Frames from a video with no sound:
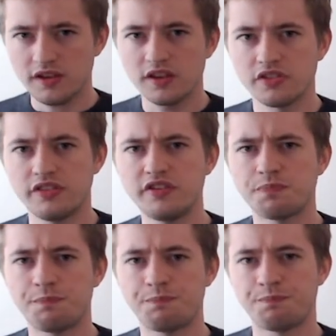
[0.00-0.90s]
This
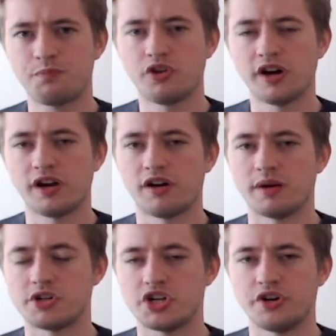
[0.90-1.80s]
diagram
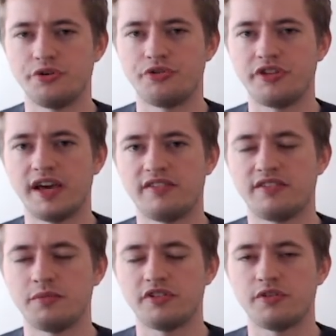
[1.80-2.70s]
shows the
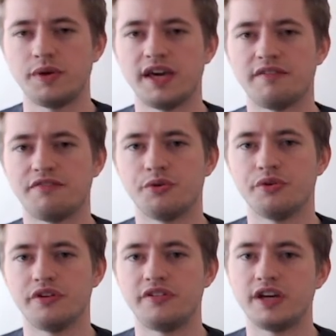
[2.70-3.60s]
estimates that we get for
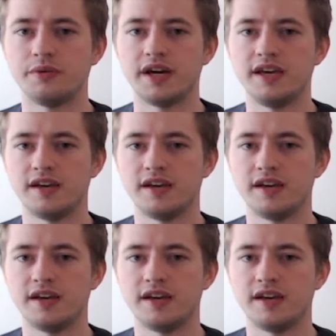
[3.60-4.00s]
the DOA